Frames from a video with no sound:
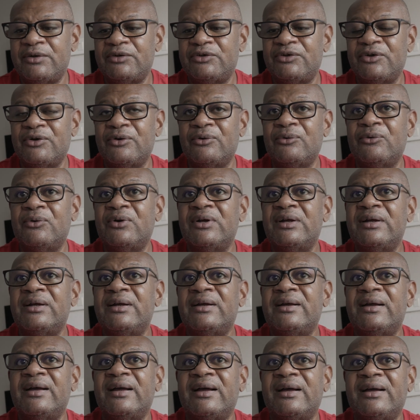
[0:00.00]
So
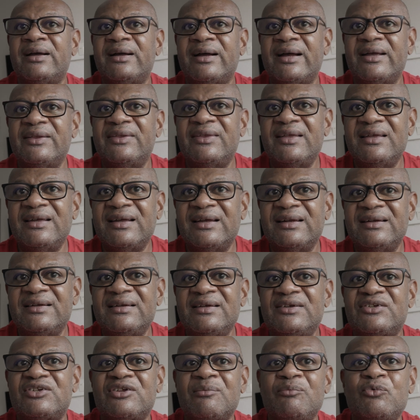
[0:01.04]
I think at
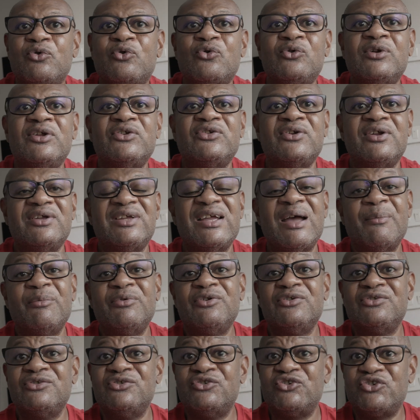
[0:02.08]
least some cooling so the
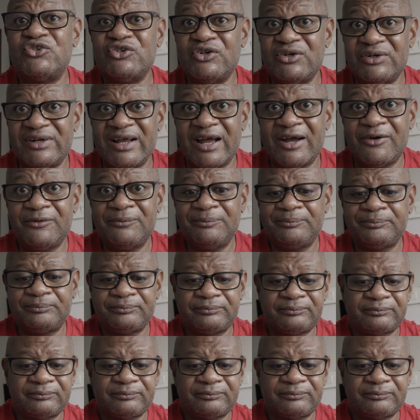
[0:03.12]
camera doesn't shut down.